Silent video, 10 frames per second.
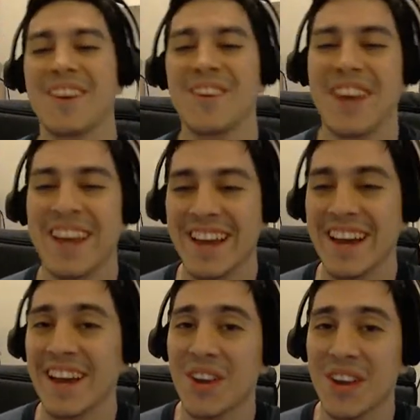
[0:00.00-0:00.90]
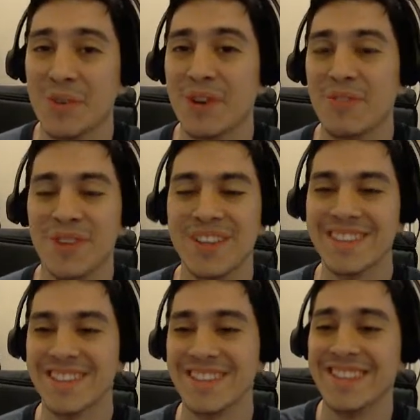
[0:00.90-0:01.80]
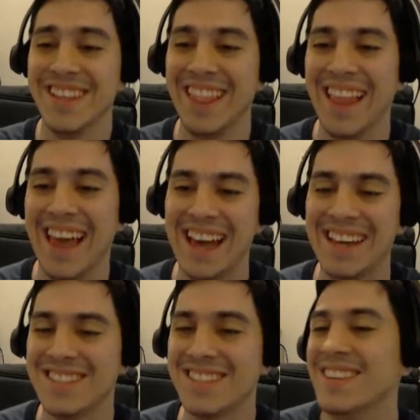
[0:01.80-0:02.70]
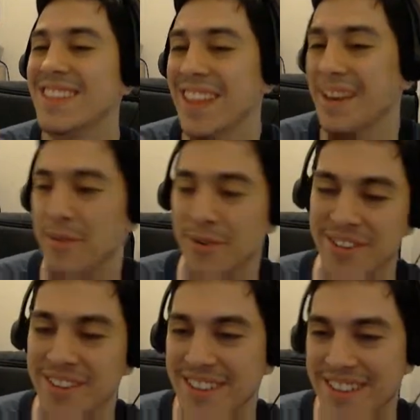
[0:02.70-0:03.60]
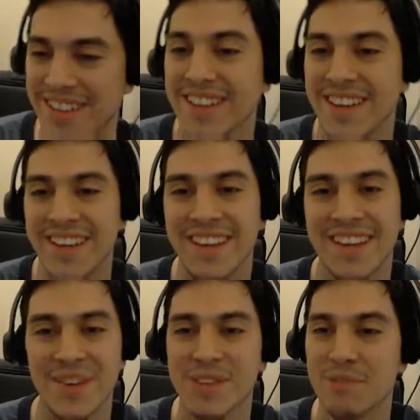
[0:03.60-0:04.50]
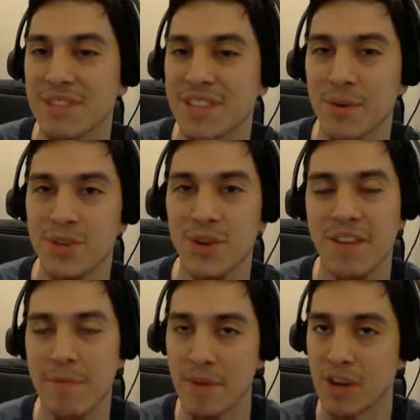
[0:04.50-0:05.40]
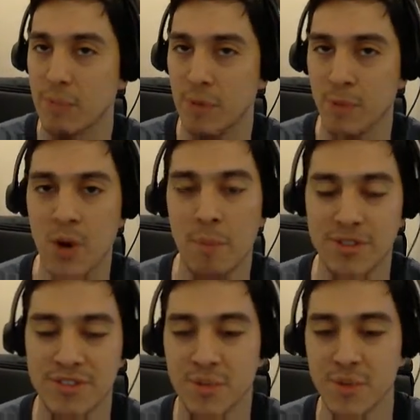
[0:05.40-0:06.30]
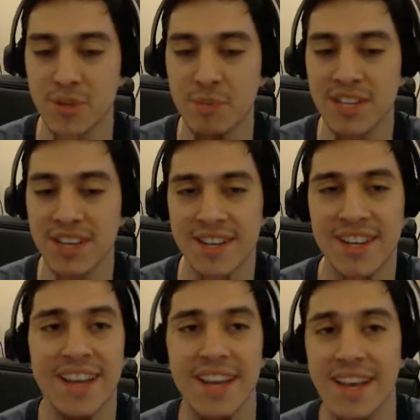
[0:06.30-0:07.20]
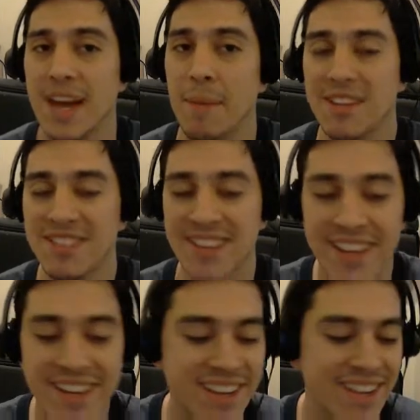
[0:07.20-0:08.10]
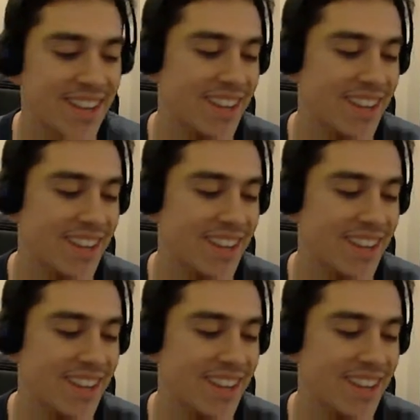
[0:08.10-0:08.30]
Okay, are you guys ready for this? This is the last level. Which means that we should have maybe a couple more episodes and we should be done. I'm excited.